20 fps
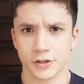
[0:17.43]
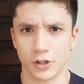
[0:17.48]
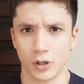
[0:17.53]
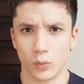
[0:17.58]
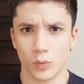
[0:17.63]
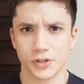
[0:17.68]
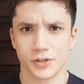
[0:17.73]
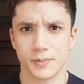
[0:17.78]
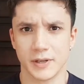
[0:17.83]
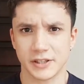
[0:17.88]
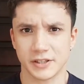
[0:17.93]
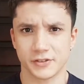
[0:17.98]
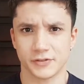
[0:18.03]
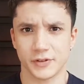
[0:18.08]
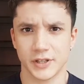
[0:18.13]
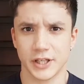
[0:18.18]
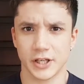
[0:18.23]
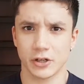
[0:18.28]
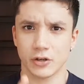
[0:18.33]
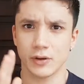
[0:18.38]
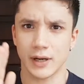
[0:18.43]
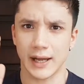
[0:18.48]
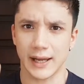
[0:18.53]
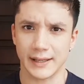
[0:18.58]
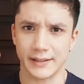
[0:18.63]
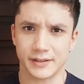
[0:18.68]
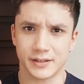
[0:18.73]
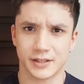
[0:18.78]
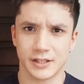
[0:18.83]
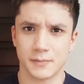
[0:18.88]
So I want to make this video
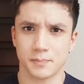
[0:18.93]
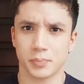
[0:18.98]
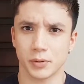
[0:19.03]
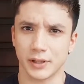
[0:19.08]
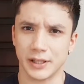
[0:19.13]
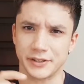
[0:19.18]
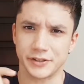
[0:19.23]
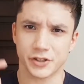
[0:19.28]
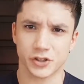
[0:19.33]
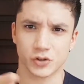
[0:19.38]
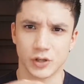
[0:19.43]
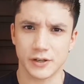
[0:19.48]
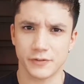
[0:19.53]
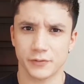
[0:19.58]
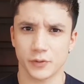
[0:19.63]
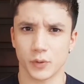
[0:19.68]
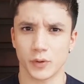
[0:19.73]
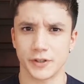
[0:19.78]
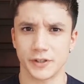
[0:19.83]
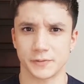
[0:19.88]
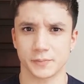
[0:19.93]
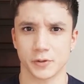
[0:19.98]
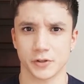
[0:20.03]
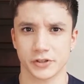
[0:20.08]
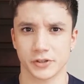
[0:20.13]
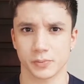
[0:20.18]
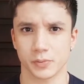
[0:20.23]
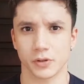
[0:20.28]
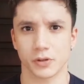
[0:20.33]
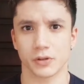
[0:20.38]
as simple and straightforward as
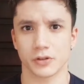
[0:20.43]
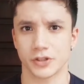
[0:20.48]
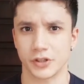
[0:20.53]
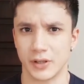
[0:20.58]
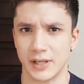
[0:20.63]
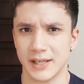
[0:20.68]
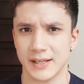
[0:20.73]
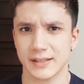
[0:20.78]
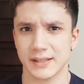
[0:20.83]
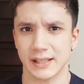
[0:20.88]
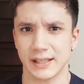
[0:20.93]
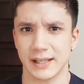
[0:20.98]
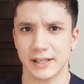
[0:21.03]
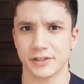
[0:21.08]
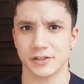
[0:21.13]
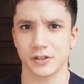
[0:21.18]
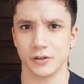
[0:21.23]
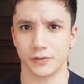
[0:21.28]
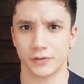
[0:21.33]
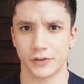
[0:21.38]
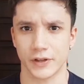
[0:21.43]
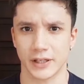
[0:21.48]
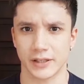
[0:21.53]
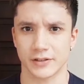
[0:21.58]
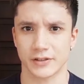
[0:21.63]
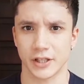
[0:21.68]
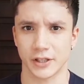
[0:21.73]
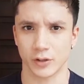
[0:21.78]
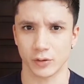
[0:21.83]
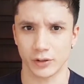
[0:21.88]
possible, so here's a list of
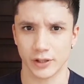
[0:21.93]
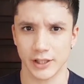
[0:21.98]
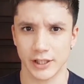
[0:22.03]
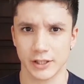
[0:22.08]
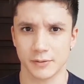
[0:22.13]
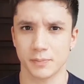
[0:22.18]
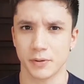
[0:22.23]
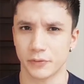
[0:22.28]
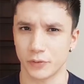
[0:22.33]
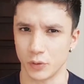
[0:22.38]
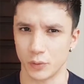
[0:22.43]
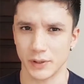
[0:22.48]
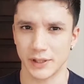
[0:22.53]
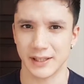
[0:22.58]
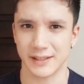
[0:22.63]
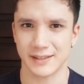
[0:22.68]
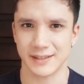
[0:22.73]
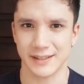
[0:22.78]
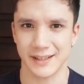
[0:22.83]
things that you'll need before we get